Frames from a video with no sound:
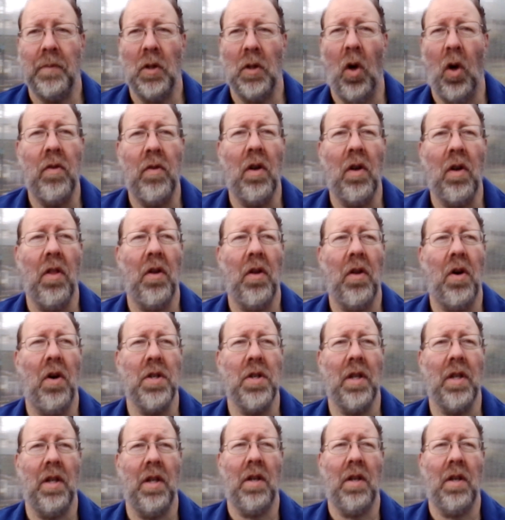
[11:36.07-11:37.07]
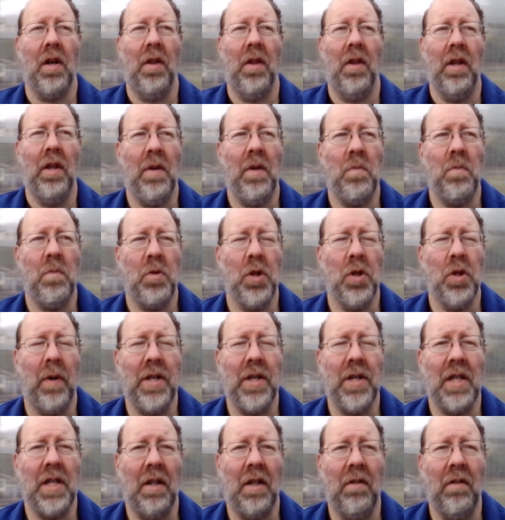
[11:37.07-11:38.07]
Overall thoughts on the show
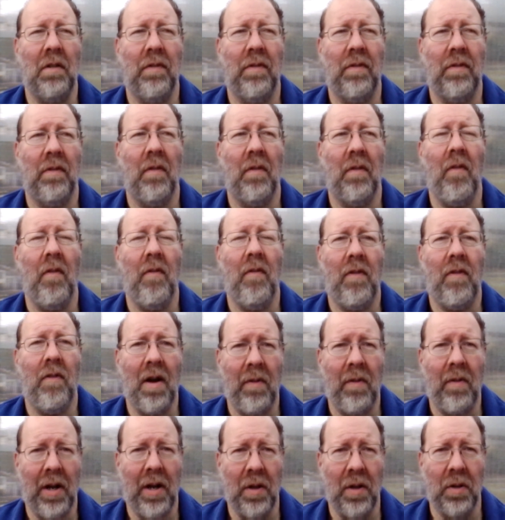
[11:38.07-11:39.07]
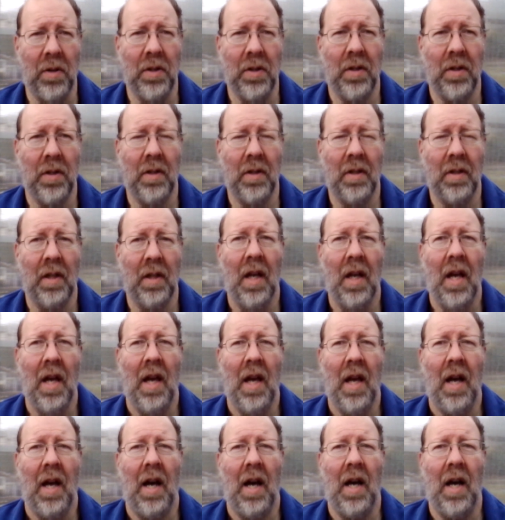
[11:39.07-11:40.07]
itself, very good.
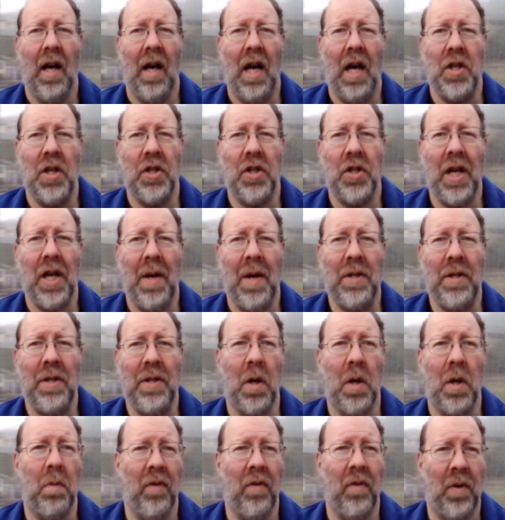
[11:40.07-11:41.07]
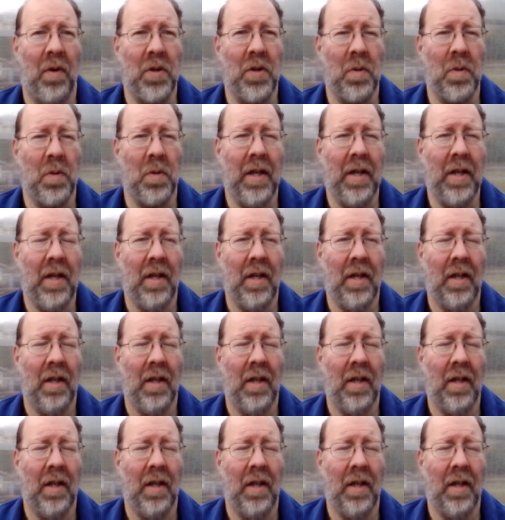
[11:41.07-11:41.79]
A shame it's a couple of hours away.